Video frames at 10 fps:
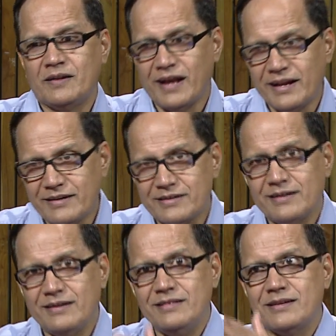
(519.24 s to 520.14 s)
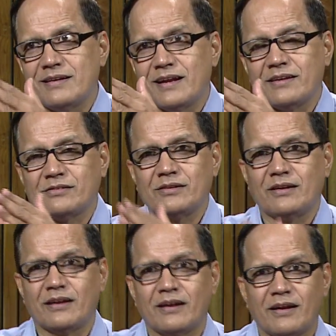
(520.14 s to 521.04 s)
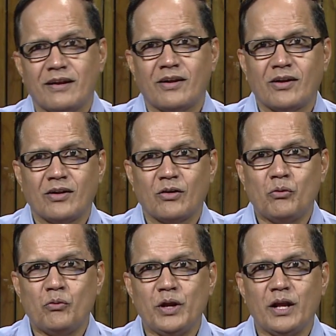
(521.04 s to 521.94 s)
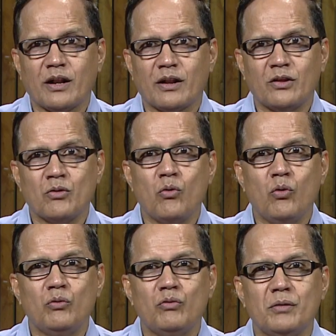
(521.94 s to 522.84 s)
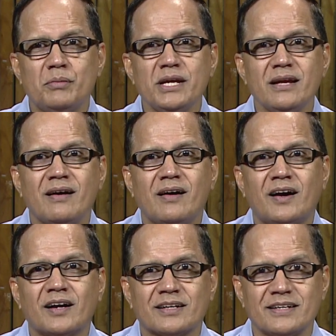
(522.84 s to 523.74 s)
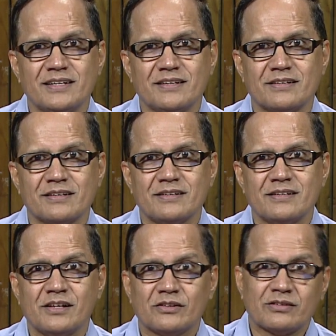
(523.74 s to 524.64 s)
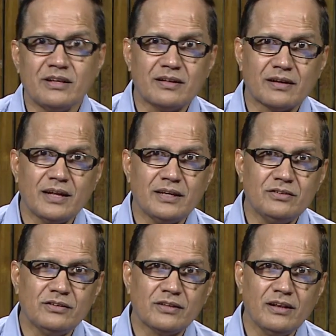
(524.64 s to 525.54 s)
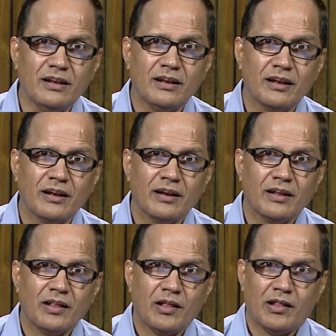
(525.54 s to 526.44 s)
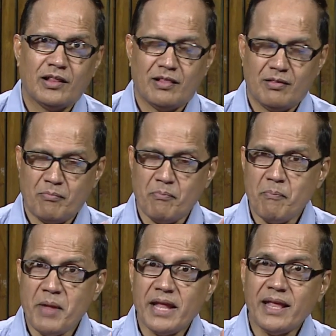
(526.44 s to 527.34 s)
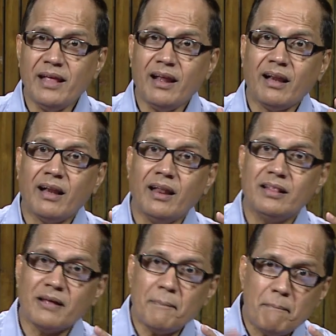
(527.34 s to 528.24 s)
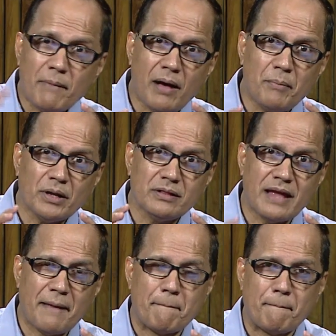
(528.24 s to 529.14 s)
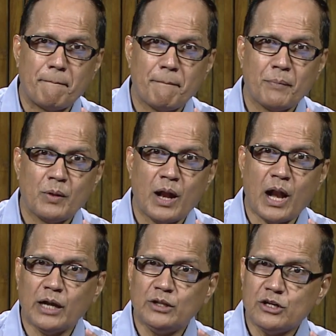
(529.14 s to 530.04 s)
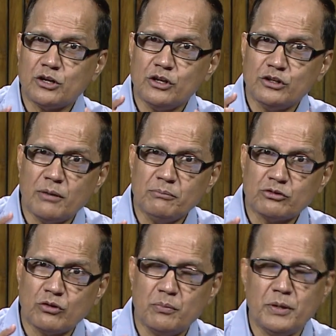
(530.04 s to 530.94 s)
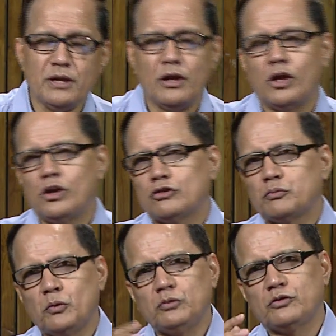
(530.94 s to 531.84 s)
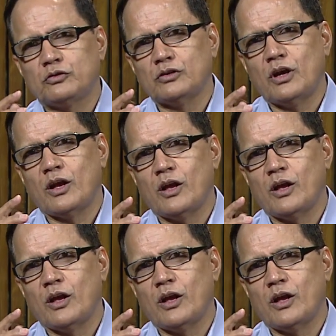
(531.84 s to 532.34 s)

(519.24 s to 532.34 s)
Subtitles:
directed in the direction where the goal will be attained. Synchronization, making a rhythm among them, and that rhythm should be, suppose